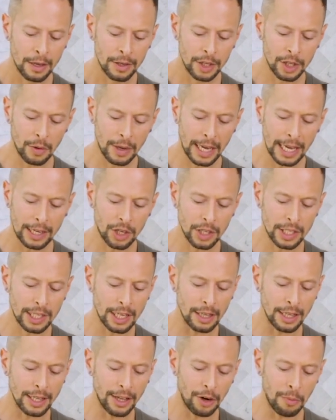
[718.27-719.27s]
So, again,
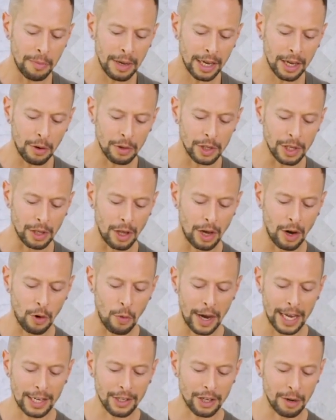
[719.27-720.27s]
just a little bit goes a
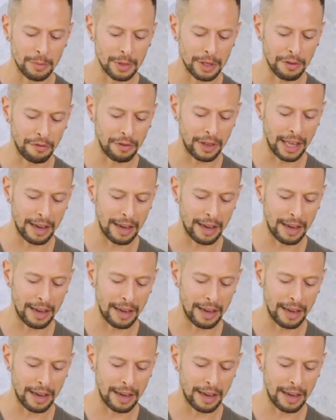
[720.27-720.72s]
long way in terms of